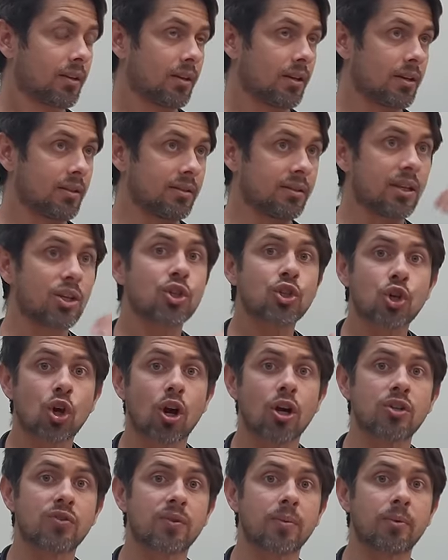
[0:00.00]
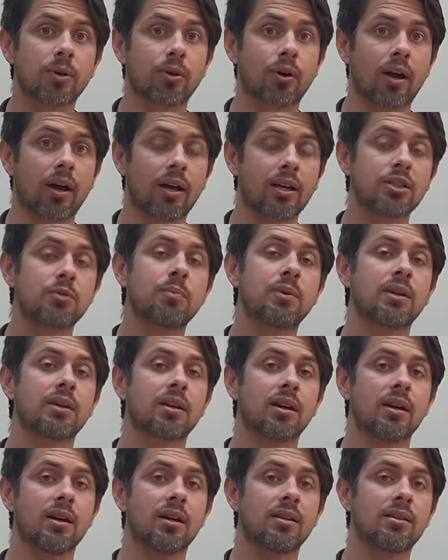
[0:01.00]
uh, discharge from their eyes
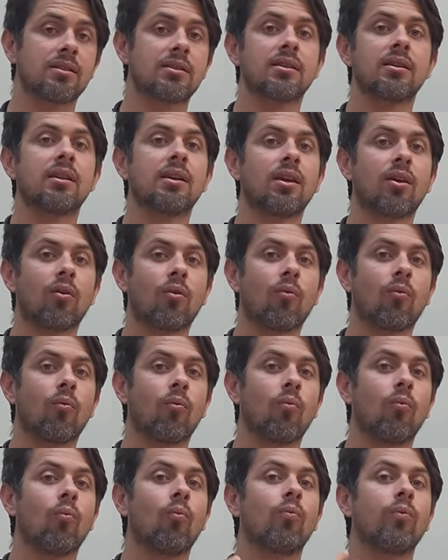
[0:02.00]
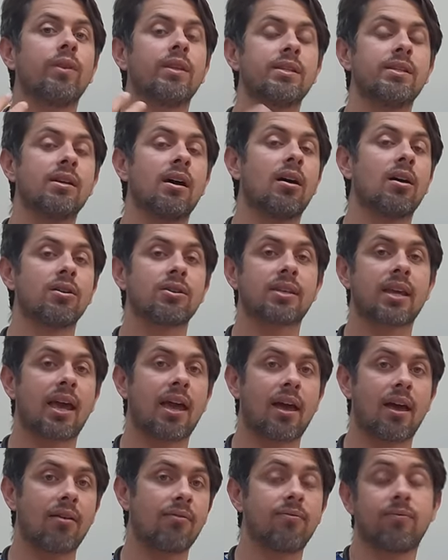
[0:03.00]
because the dogs
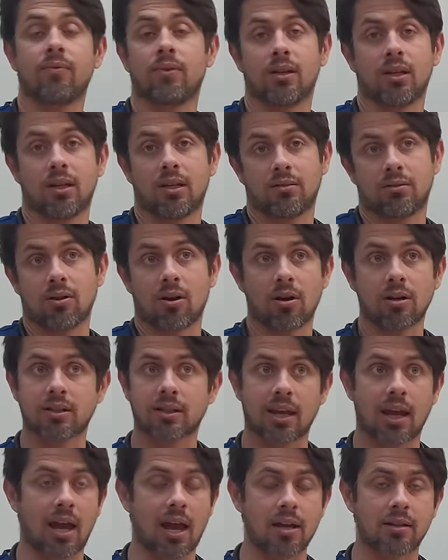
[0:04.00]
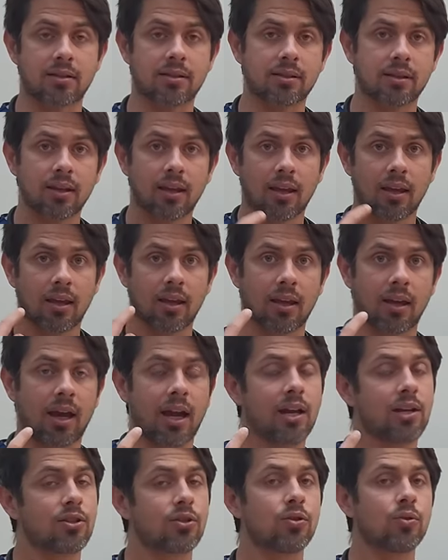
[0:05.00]
have, uh, dogs, cats, uh,
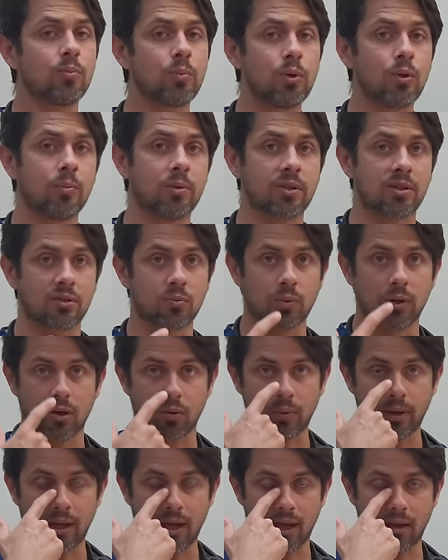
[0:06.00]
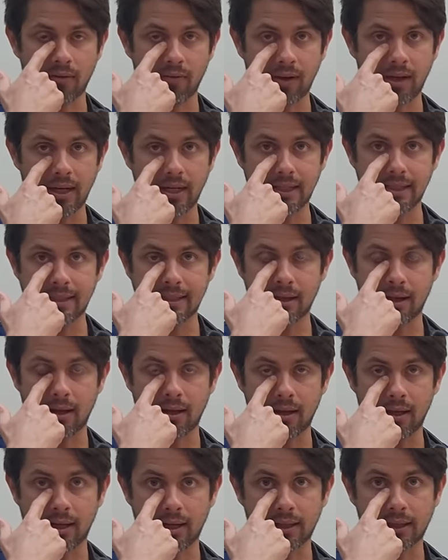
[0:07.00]
I assume humans as well, we have
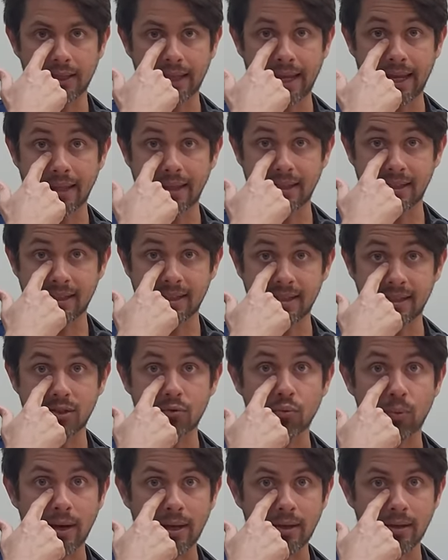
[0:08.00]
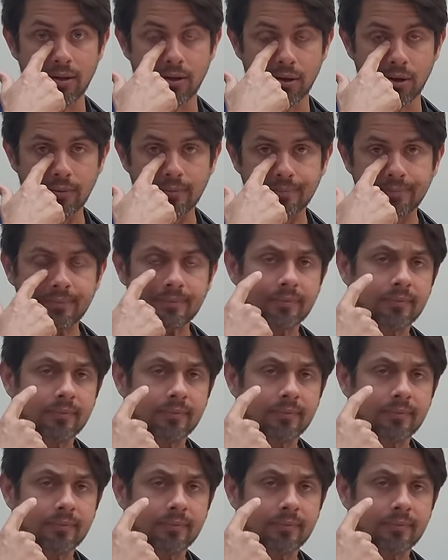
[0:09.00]
a, a gland that sits right here.